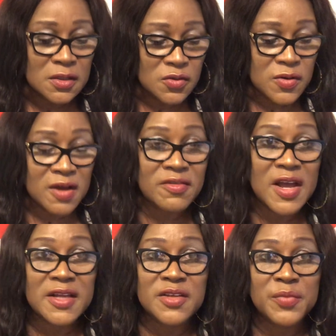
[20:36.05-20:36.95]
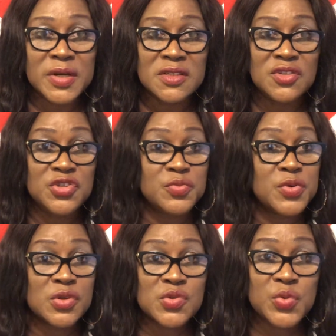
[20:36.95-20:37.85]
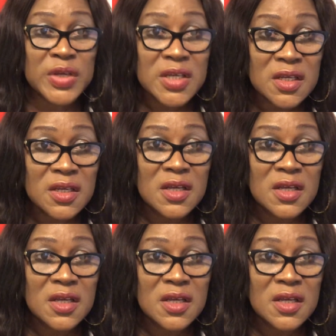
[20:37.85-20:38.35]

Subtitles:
you have high demand in New Brunswick,